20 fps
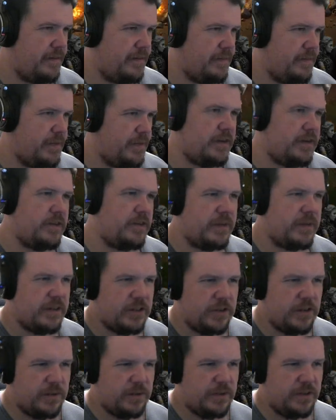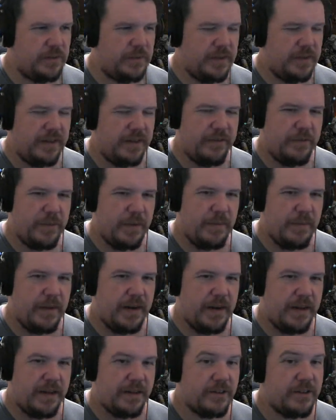But in doing so has given me
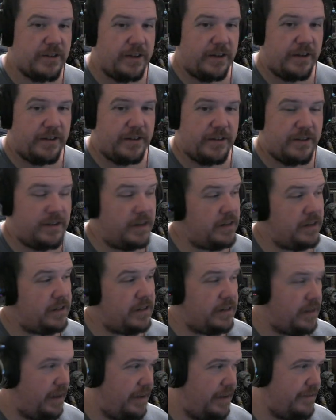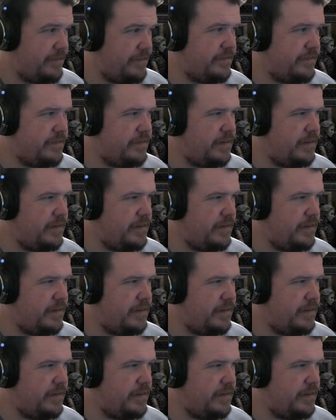many insights into life